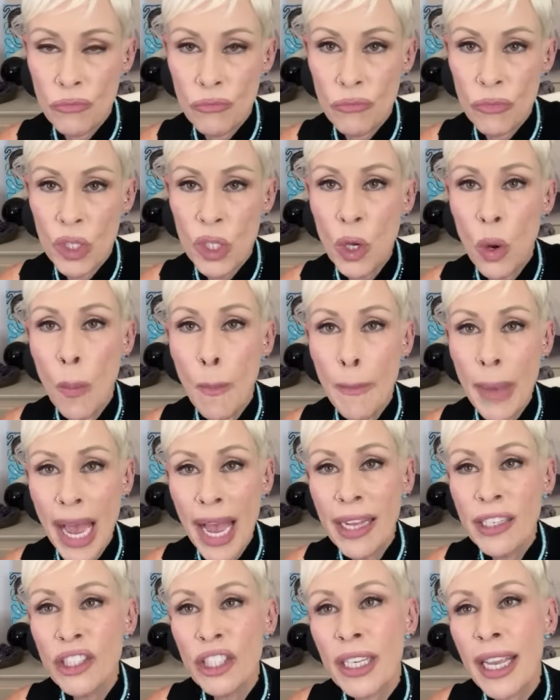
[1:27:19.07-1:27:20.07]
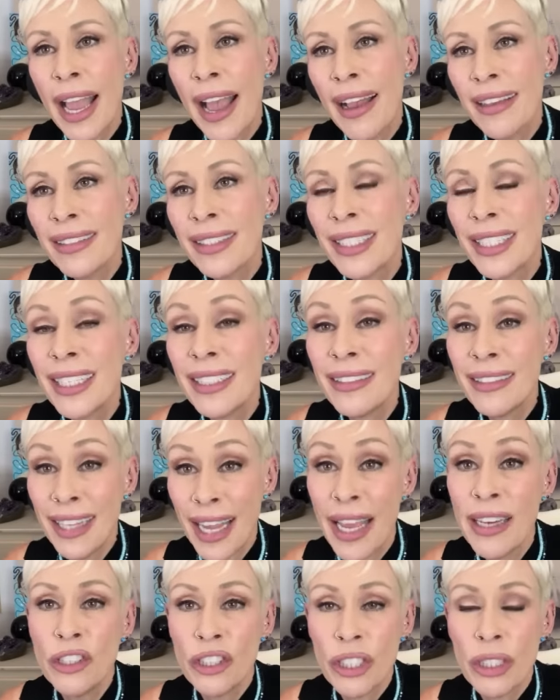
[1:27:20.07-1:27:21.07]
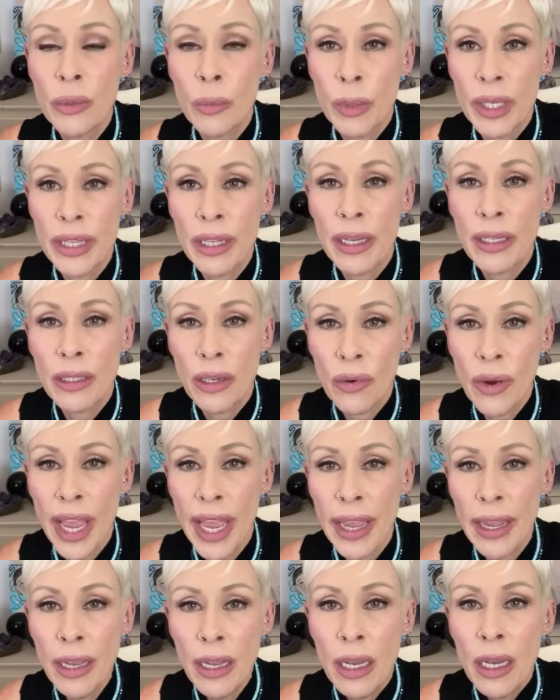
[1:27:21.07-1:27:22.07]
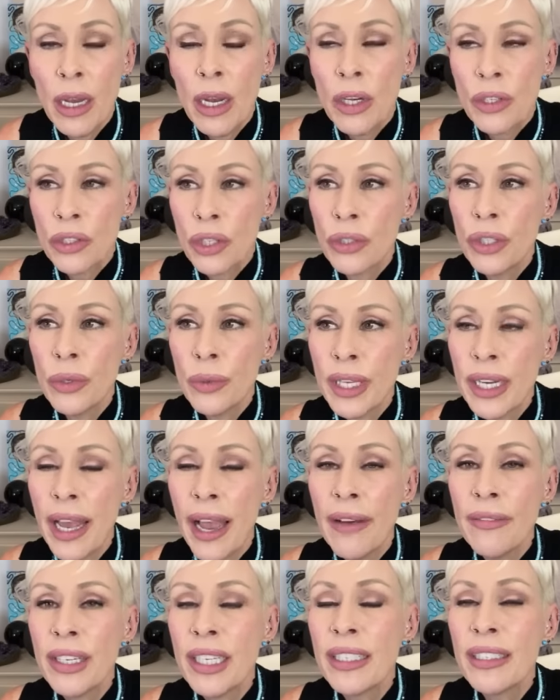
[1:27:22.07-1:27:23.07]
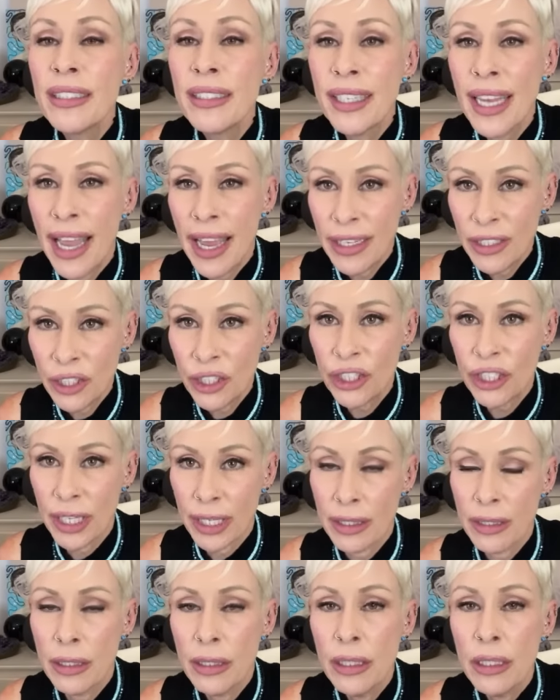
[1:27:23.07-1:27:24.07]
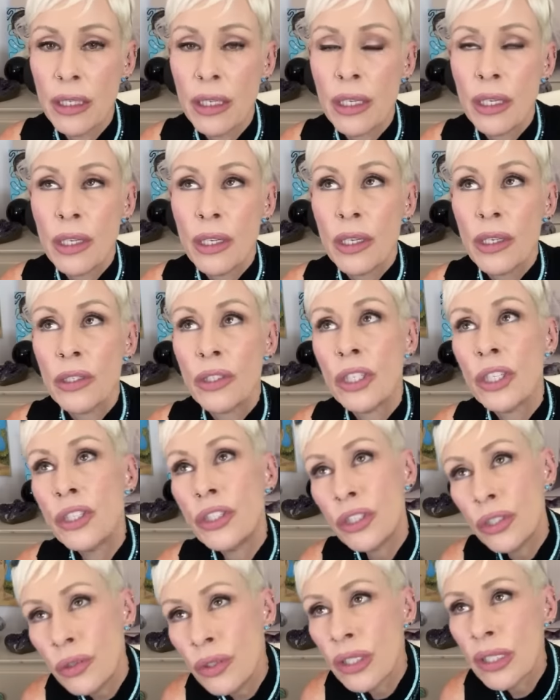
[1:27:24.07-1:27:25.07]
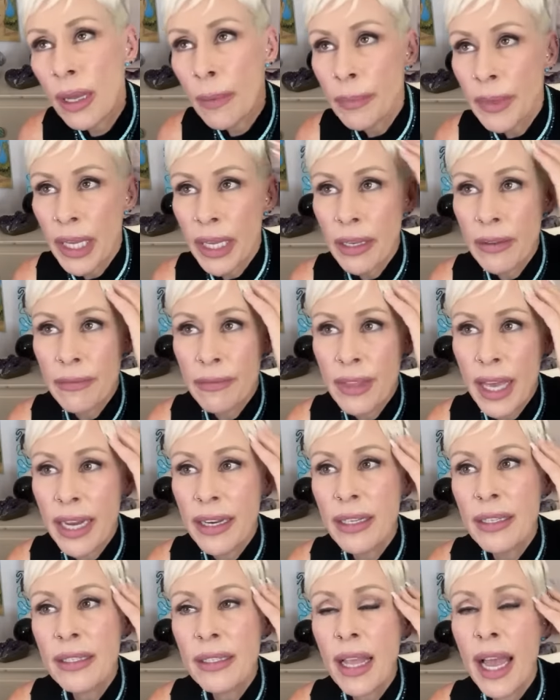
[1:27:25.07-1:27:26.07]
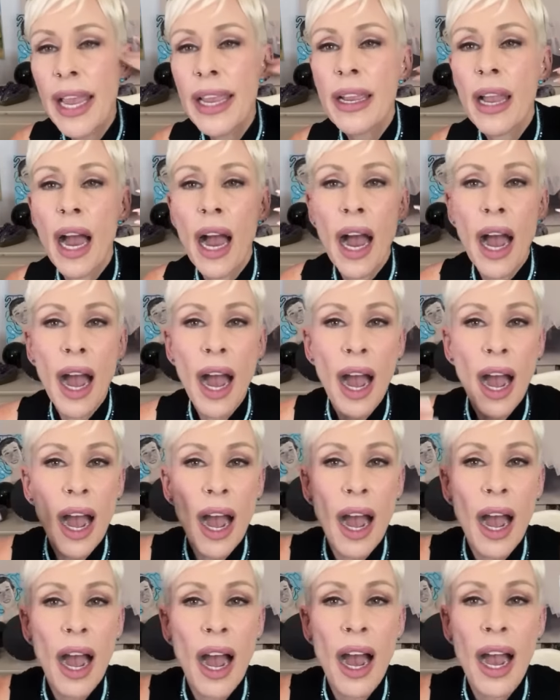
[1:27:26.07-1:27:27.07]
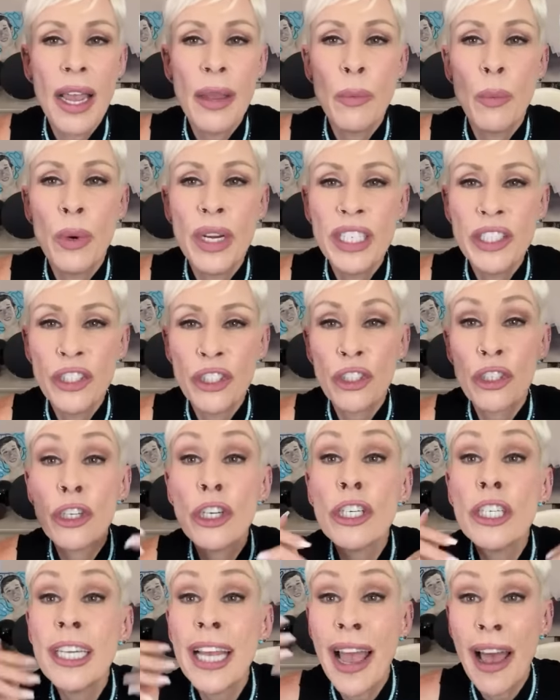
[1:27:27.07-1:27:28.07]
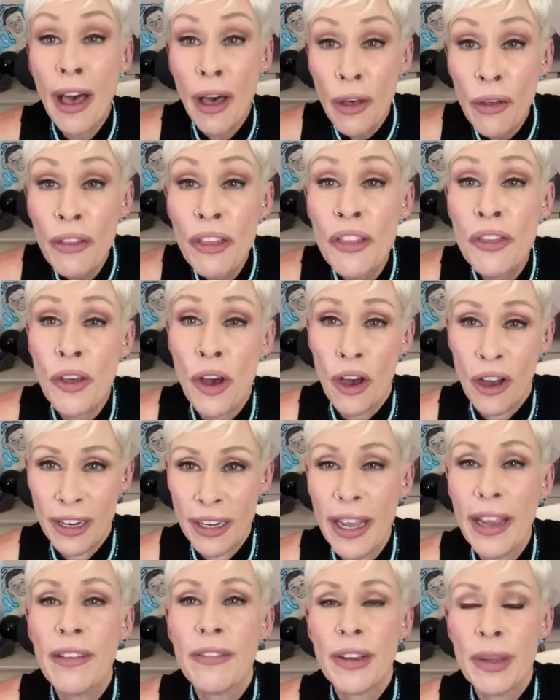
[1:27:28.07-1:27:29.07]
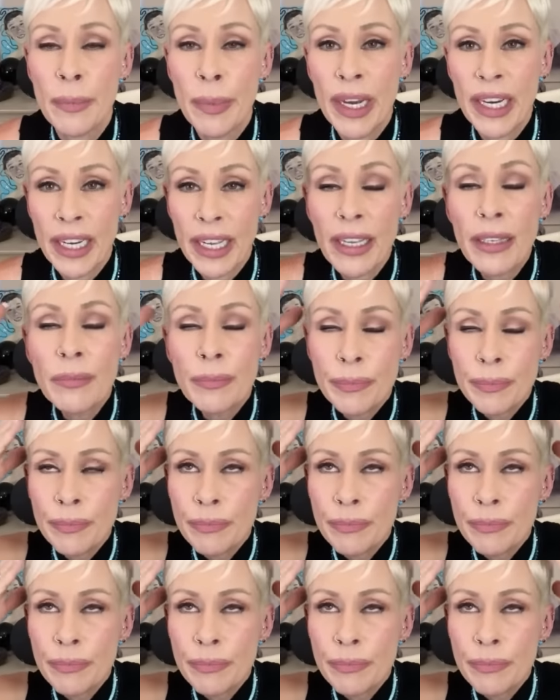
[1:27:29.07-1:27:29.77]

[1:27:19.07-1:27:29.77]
So magic has an intention with it. Okay. So you can have an intention to do something that is like, I wish good health on everybody.